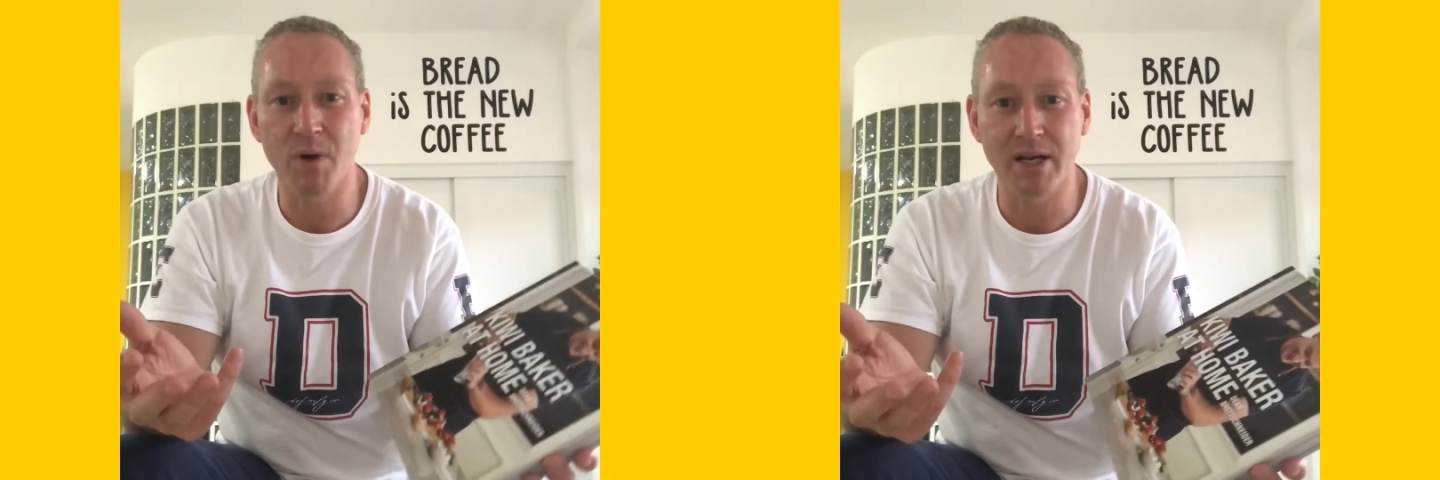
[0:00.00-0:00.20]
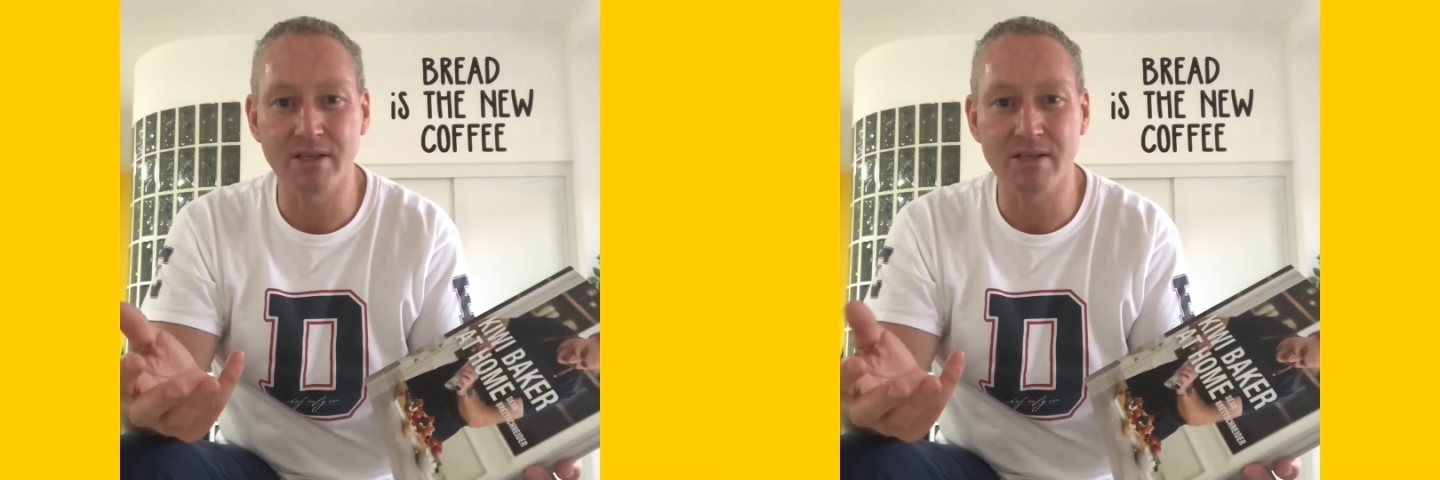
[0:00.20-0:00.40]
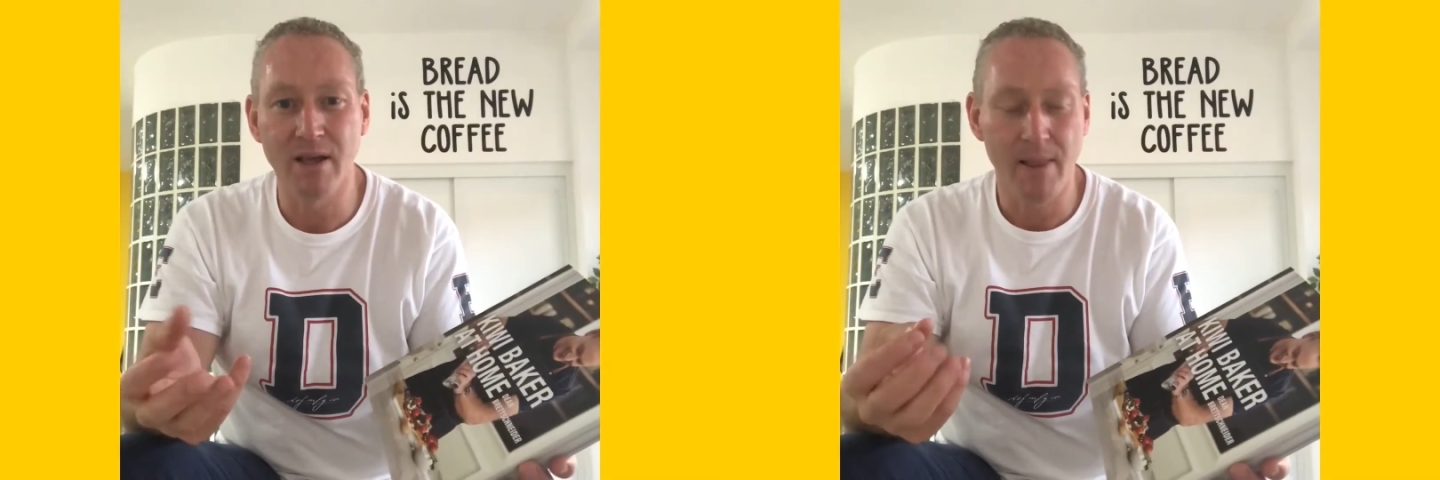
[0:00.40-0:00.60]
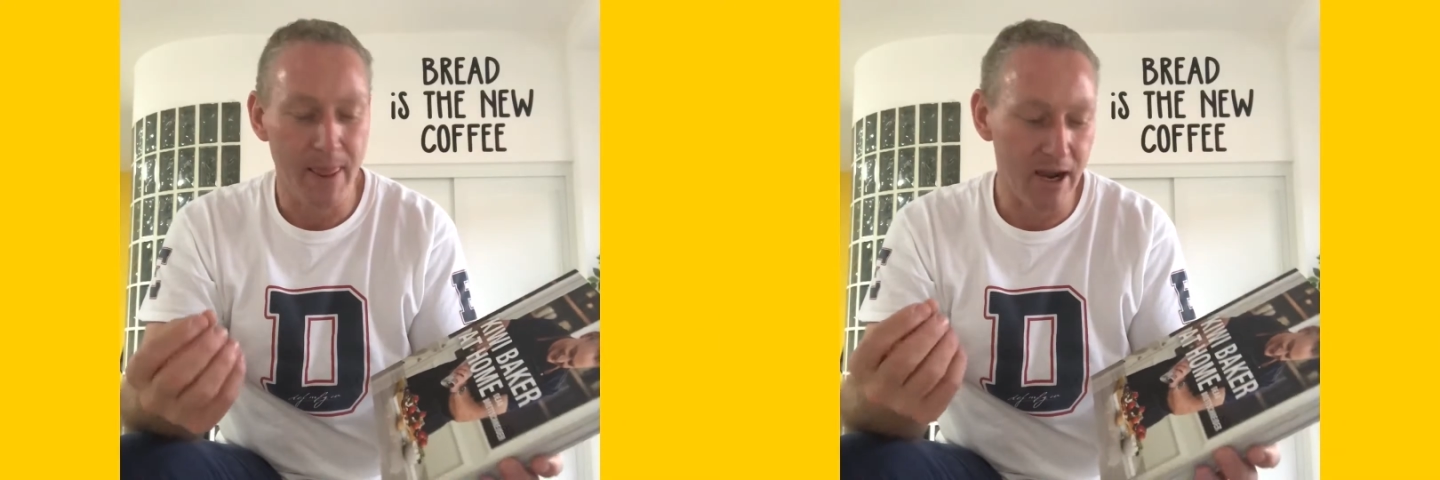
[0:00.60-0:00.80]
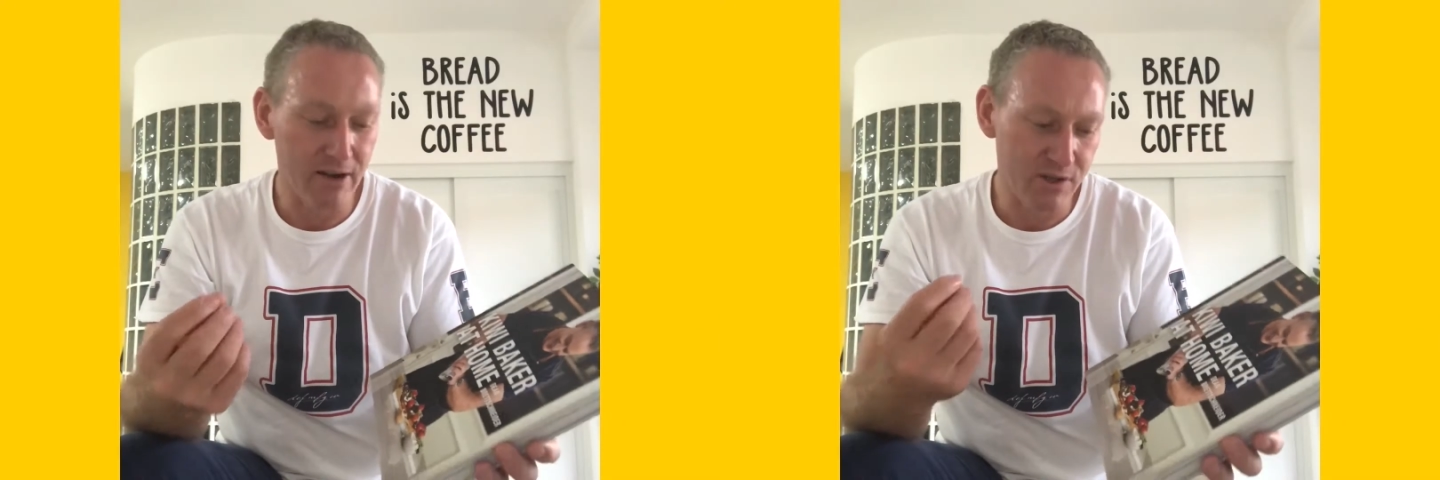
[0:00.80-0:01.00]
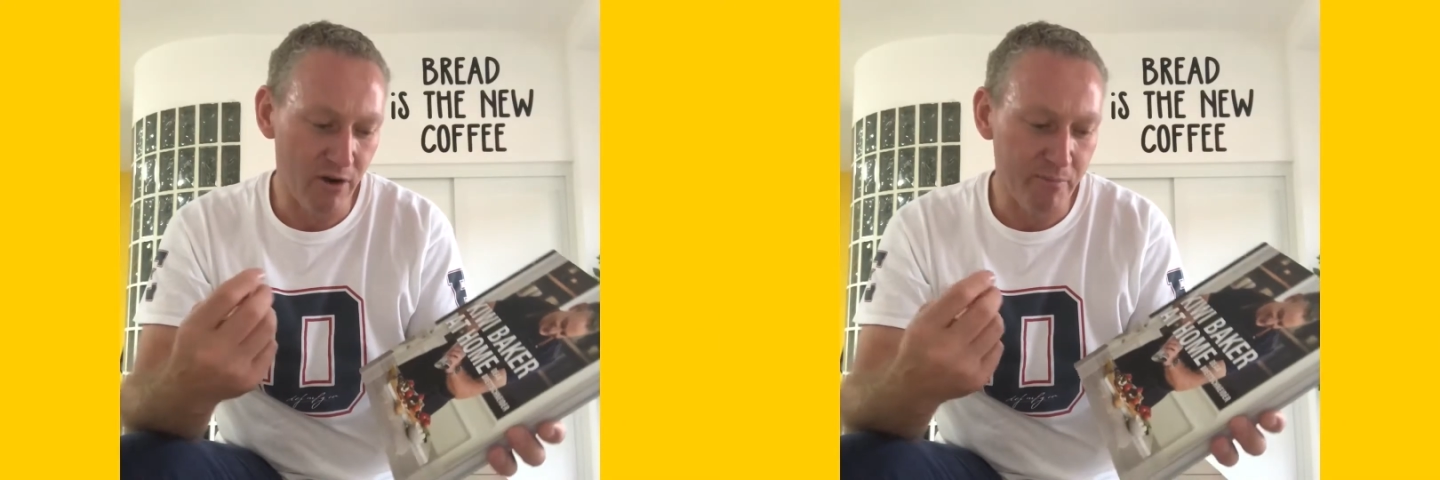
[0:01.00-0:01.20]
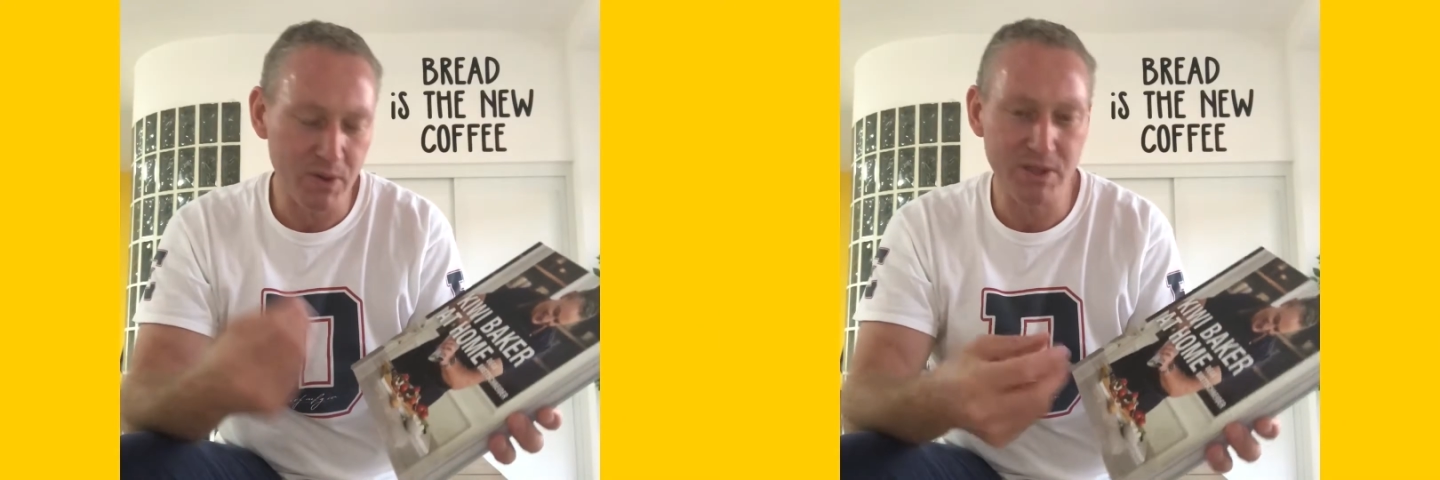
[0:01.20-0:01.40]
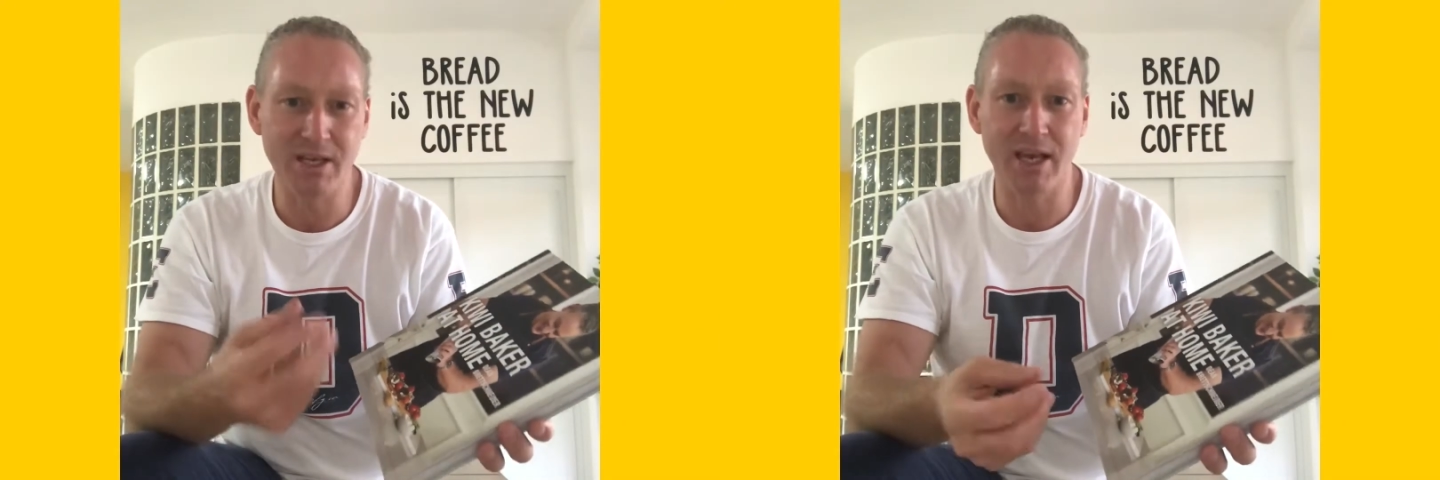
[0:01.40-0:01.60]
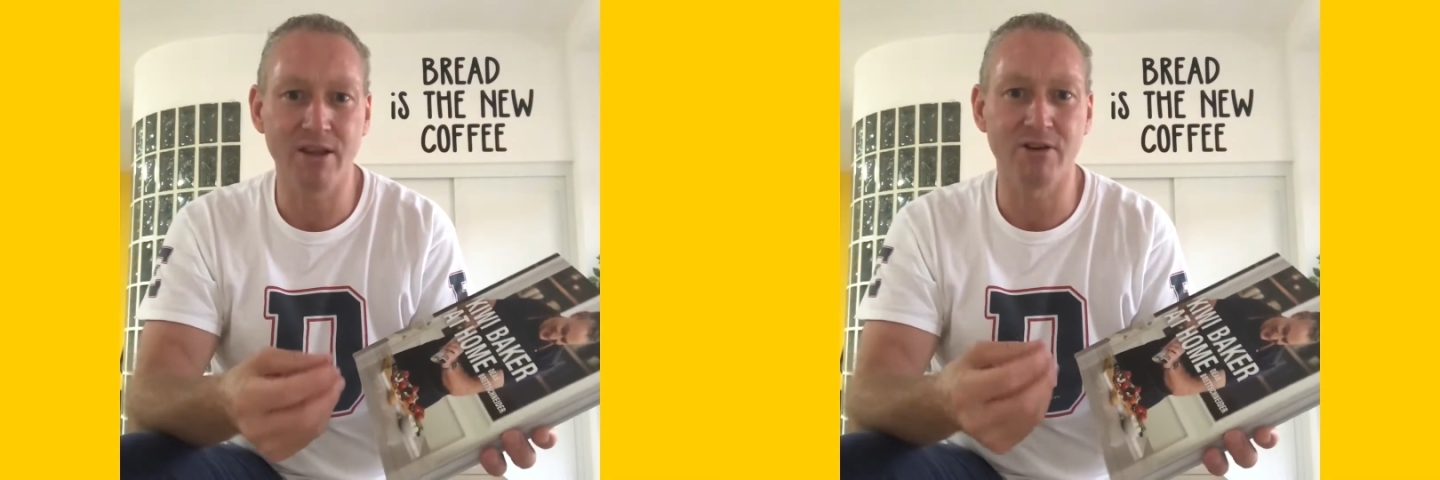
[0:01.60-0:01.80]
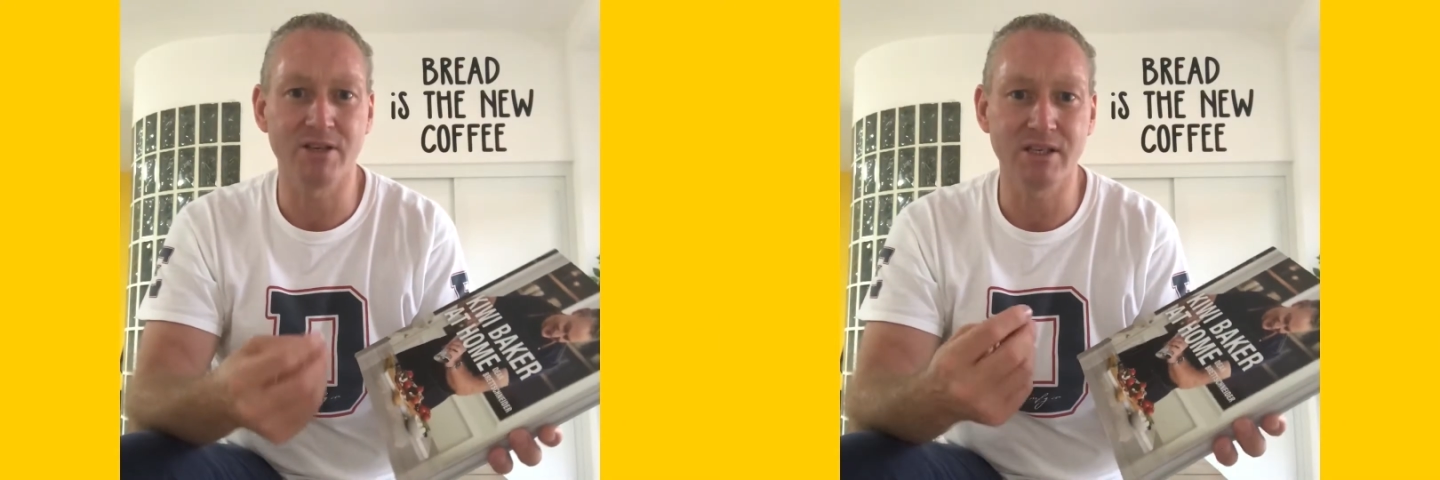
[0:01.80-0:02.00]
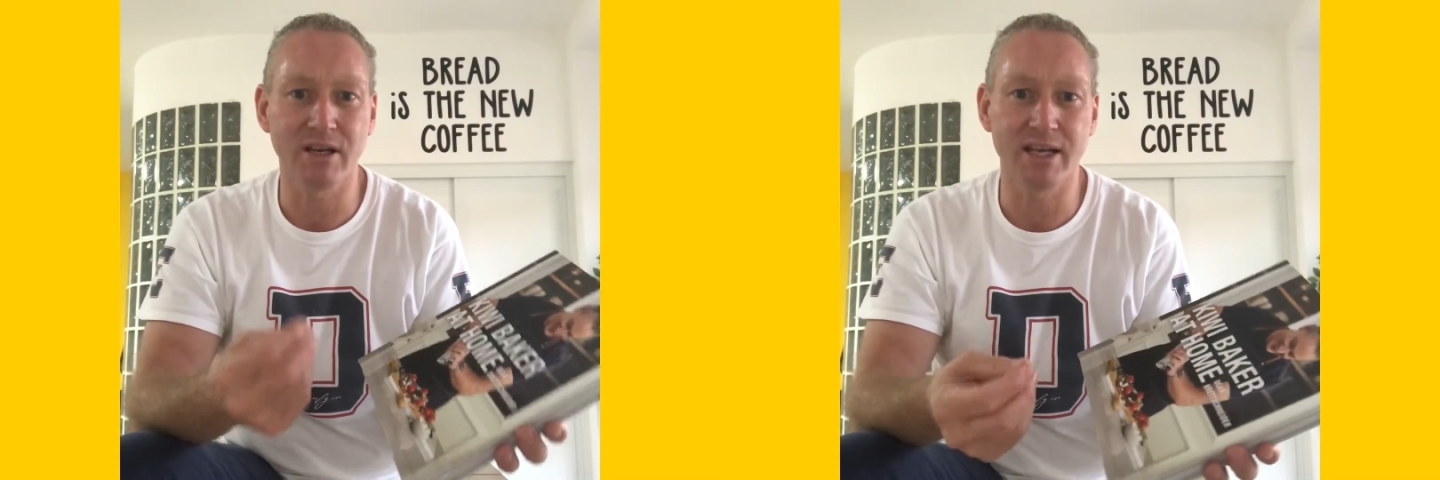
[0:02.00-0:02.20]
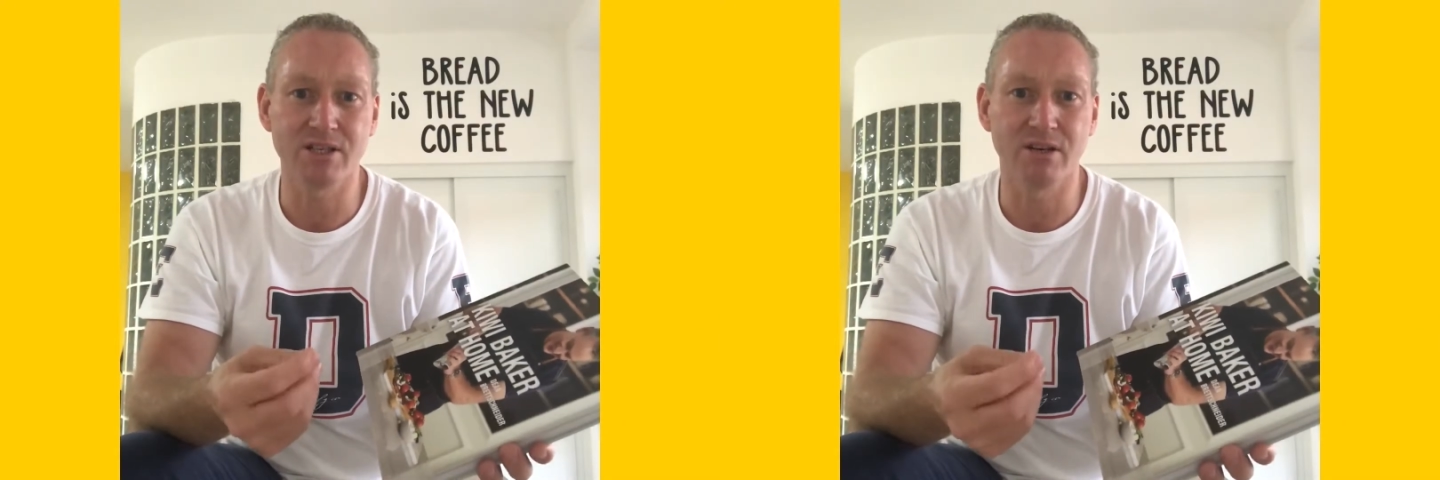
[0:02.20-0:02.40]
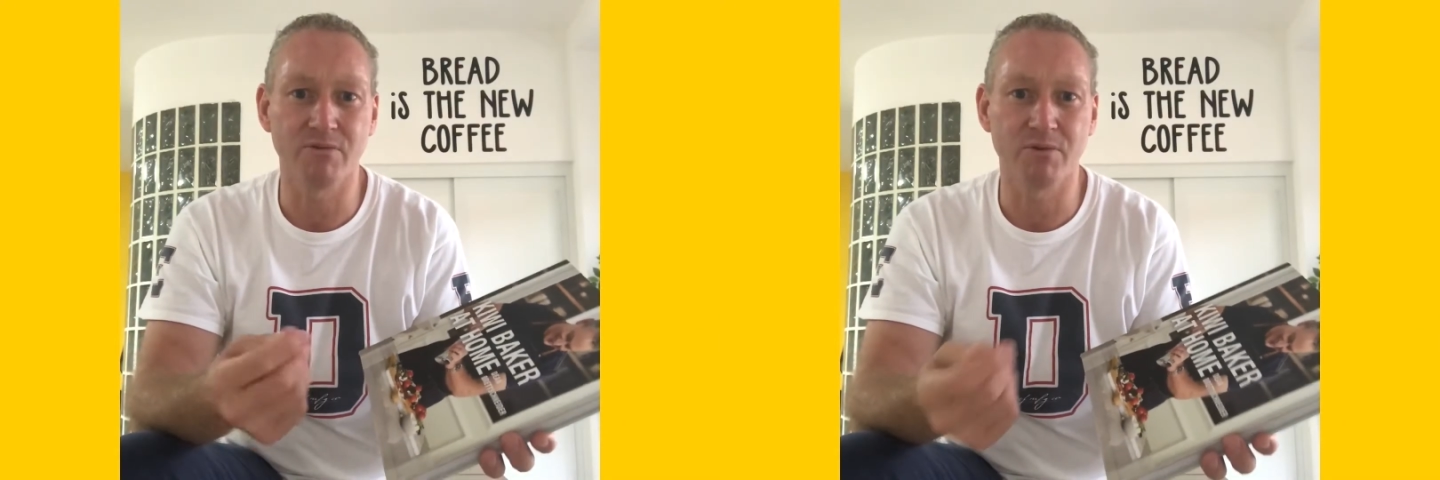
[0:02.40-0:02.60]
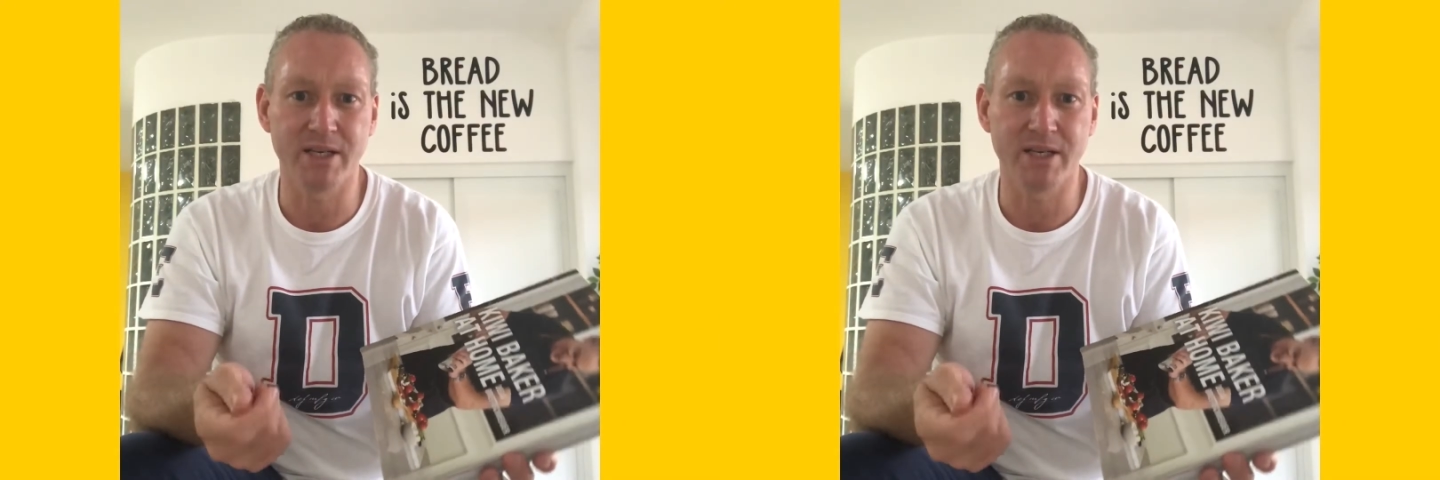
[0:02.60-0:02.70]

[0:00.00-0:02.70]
ones? And so I put together a selection of